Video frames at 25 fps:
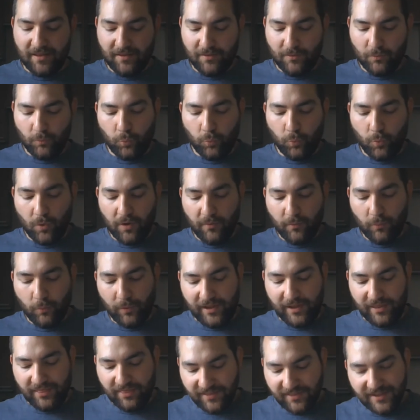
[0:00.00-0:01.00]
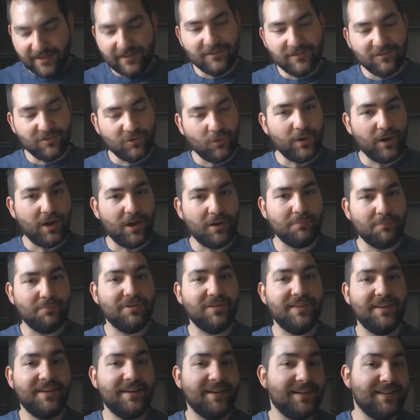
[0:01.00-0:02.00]
what we think is going on
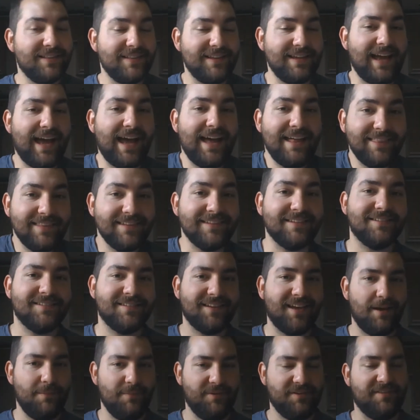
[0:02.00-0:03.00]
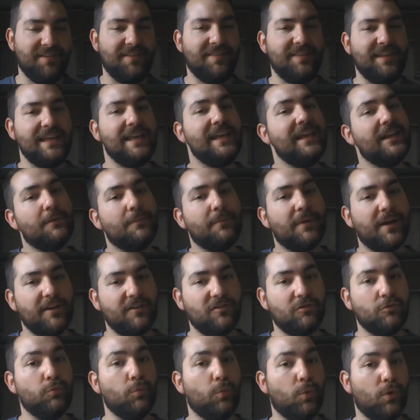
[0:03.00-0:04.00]
politically at this time is that the
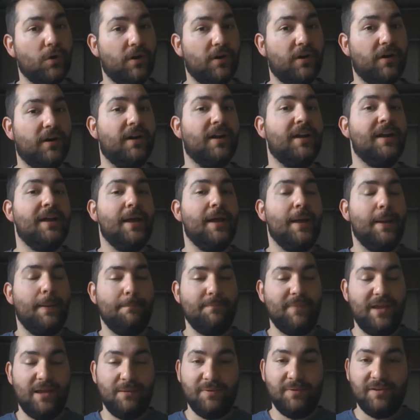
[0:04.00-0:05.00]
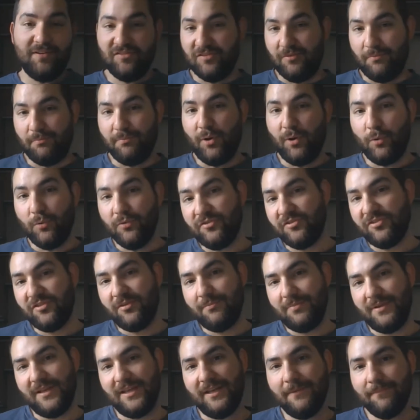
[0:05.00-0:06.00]
Edomites were maybe supposed to
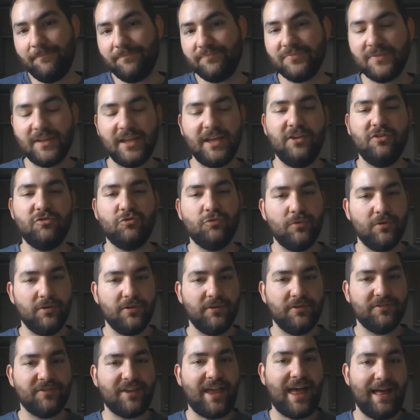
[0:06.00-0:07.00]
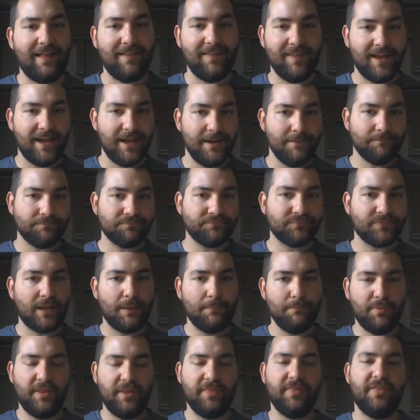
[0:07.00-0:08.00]
be Israel's ally,
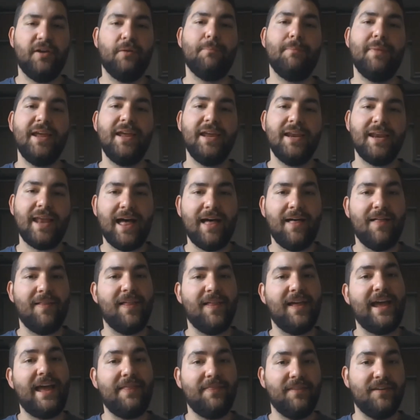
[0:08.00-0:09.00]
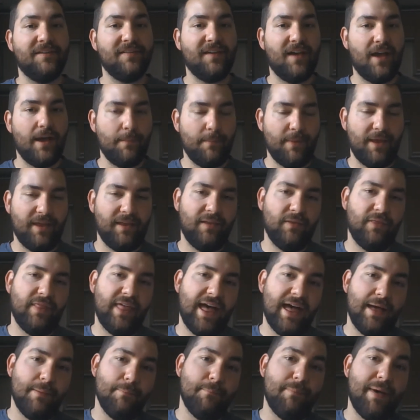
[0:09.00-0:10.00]
but their main ally at the time
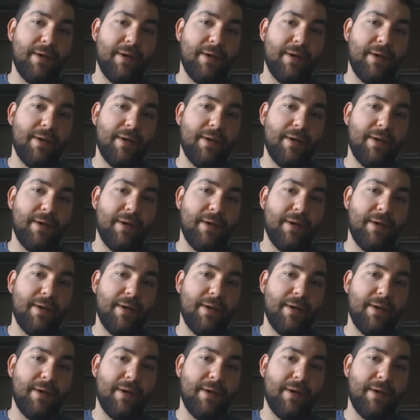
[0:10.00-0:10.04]
that